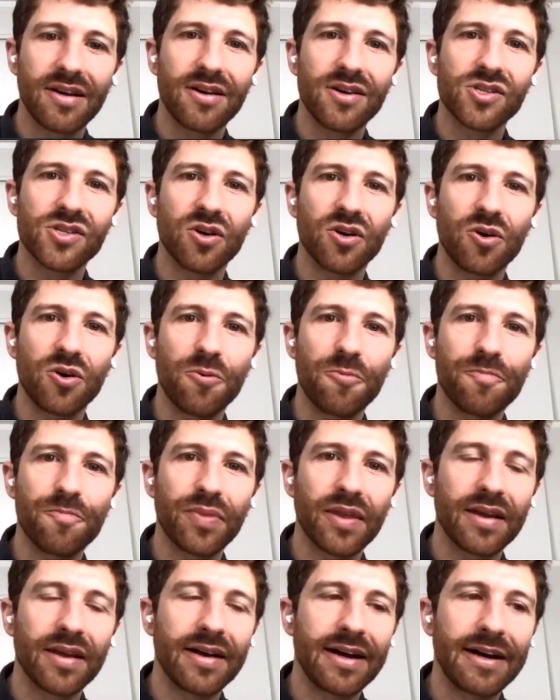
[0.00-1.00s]
So
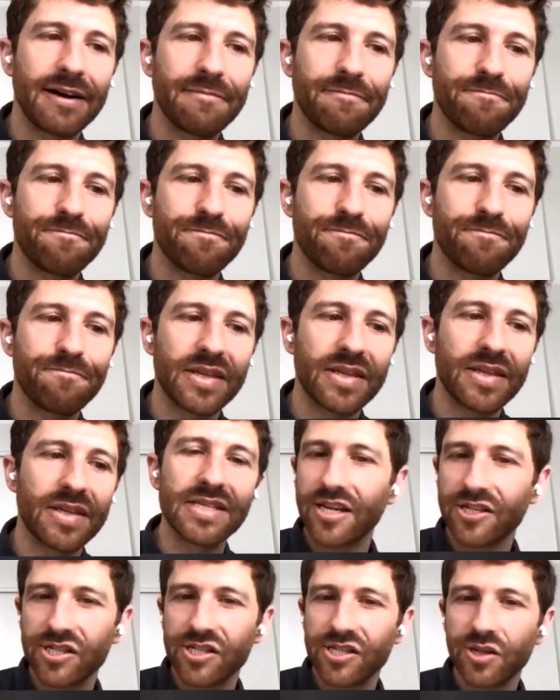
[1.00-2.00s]
um,
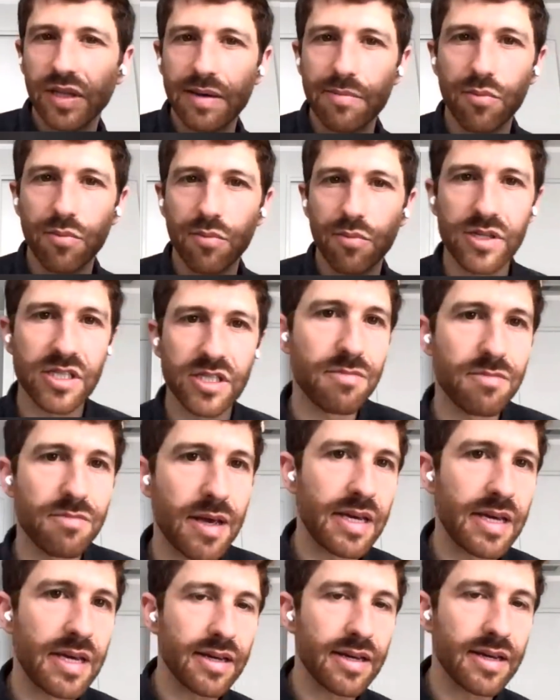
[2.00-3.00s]
this is actually really important to
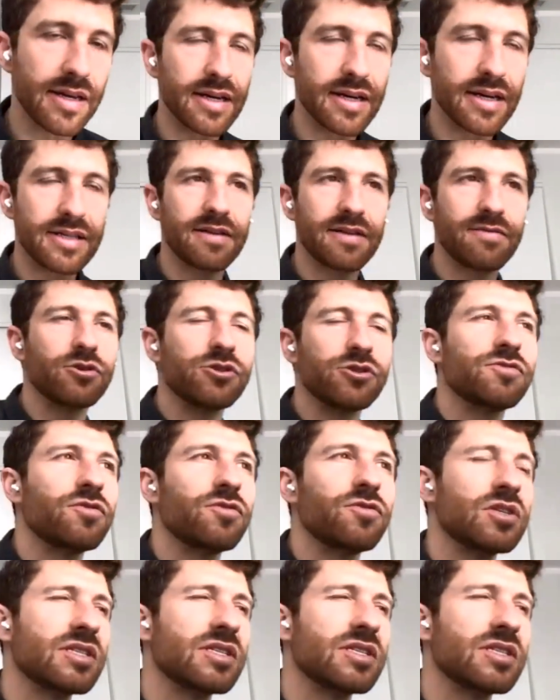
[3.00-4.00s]
maybe uh, diverge
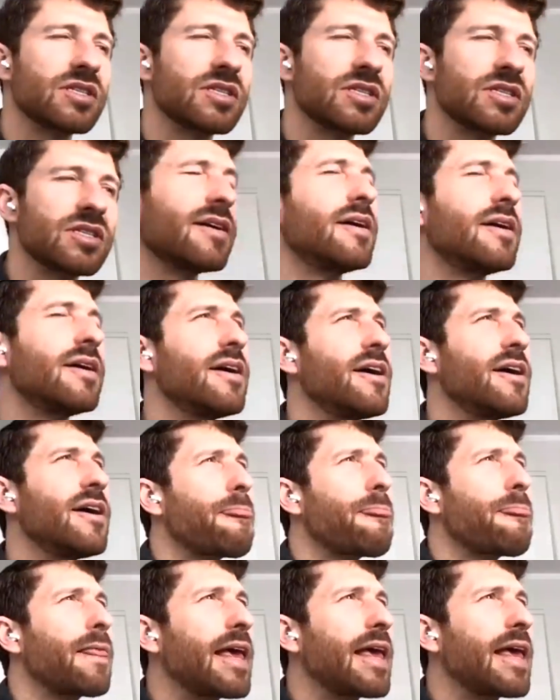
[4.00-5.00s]
for a second.
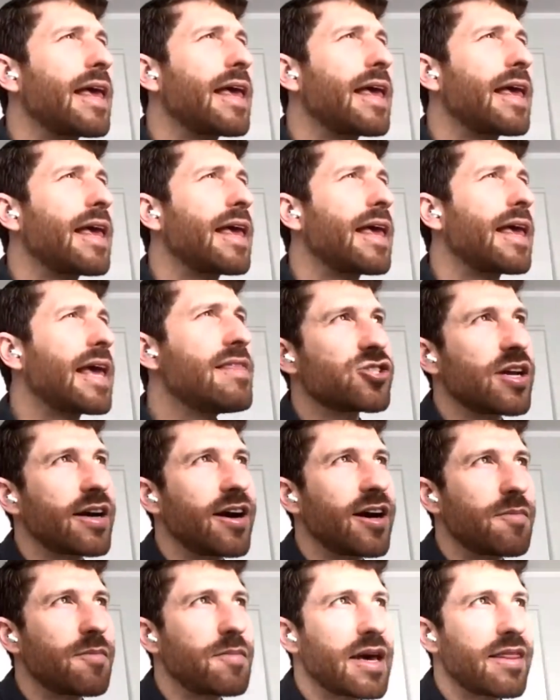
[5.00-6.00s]
In, in the
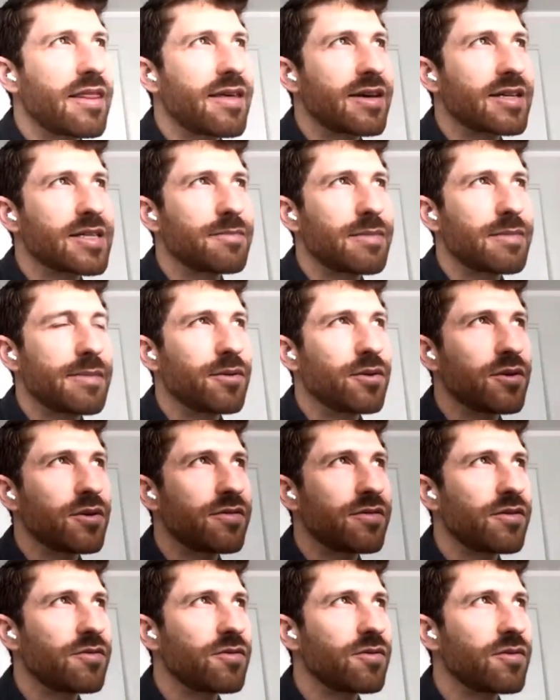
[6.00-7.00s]
attention economy, I think some
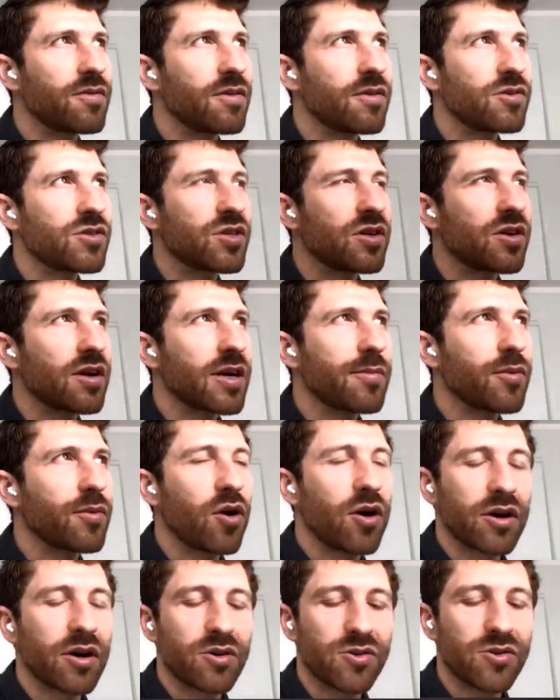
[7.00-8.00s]
people, if you've, there's a
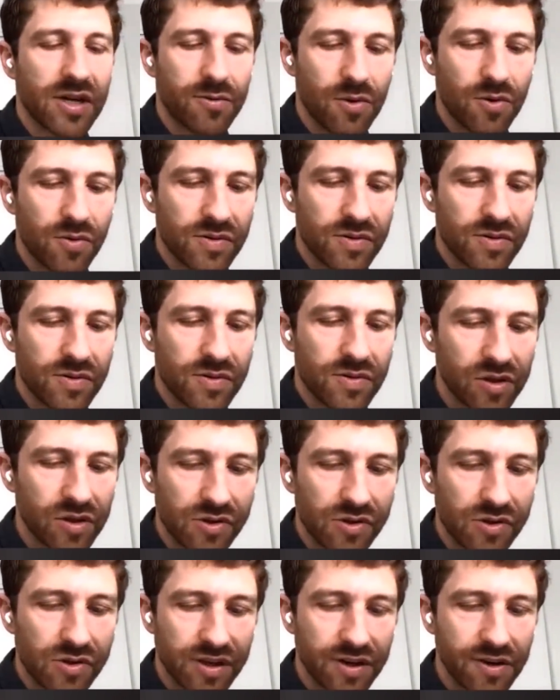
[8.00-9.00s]
couple articles I wrote several
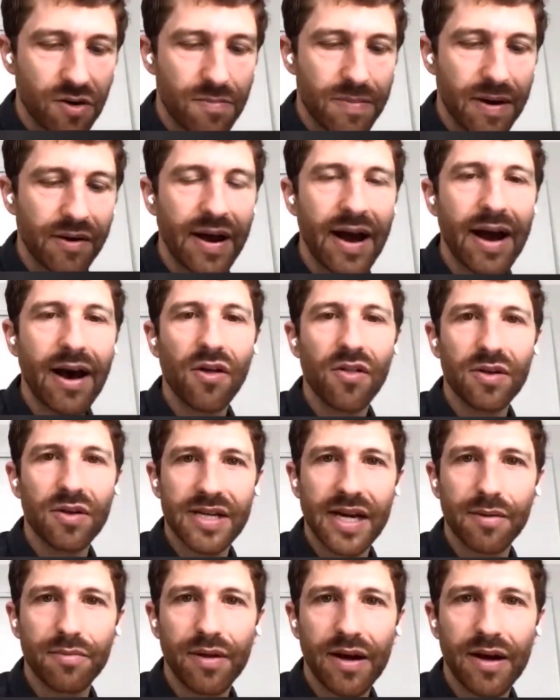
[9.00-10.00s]
years ago about how the
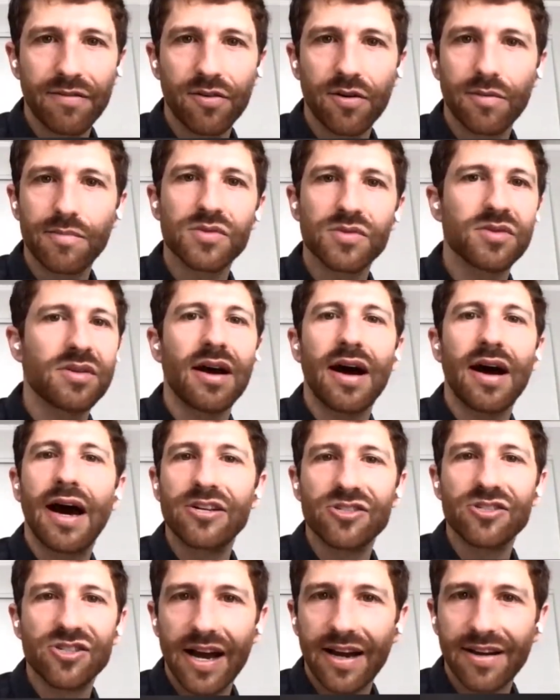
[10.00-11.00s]
tech platforms
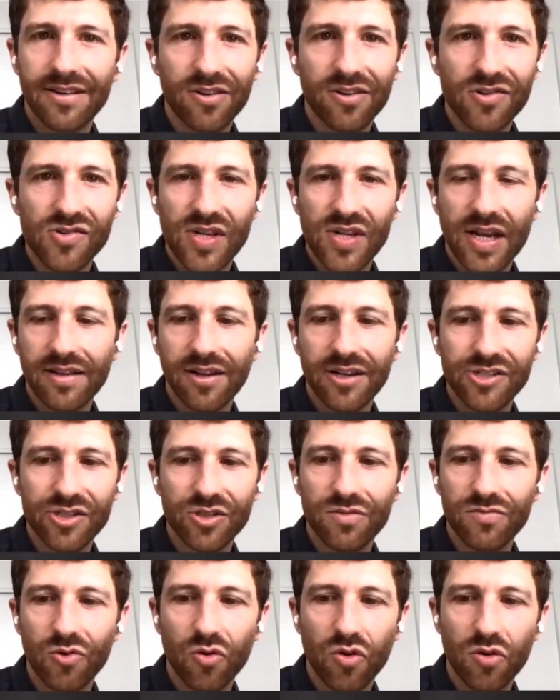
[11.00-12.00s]
hijack your
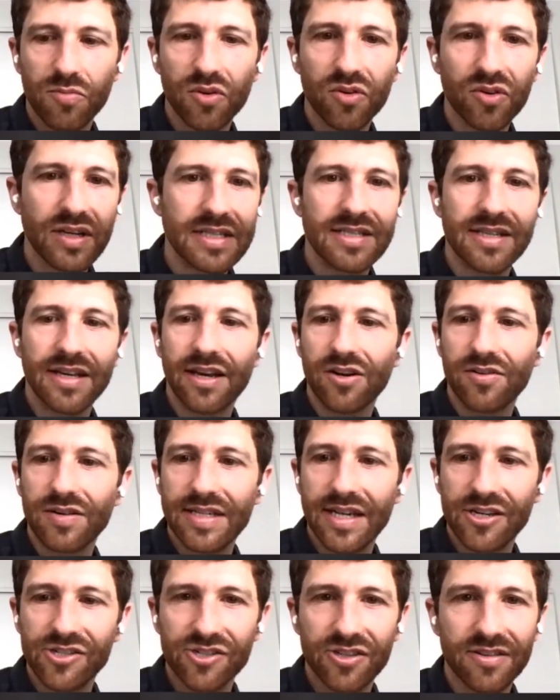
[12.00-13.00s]
psychological vulnerabilities to get your
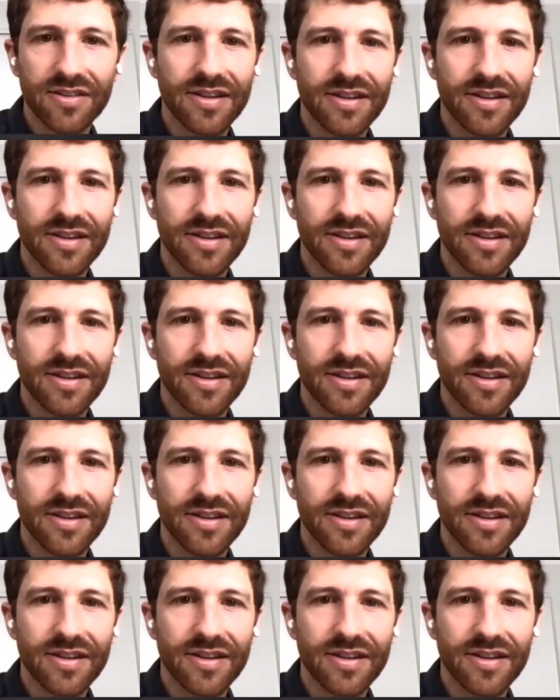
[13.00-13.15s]
attention.